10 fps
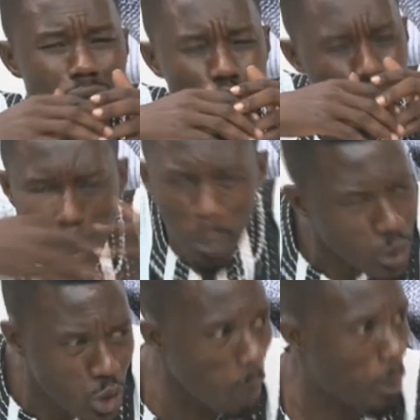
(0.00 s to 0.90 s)

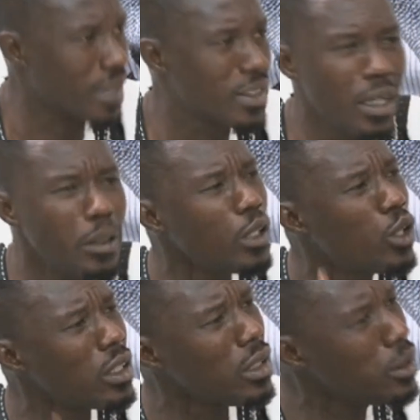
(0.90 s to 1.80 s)
Double jeopardy. You
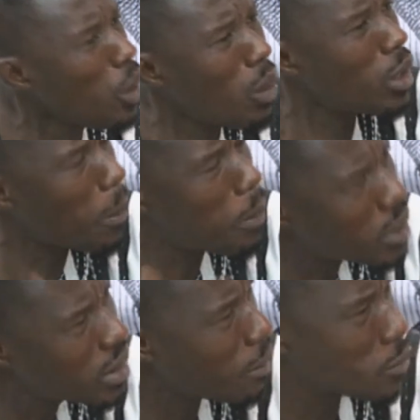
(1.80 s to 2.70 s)
know what you are putting them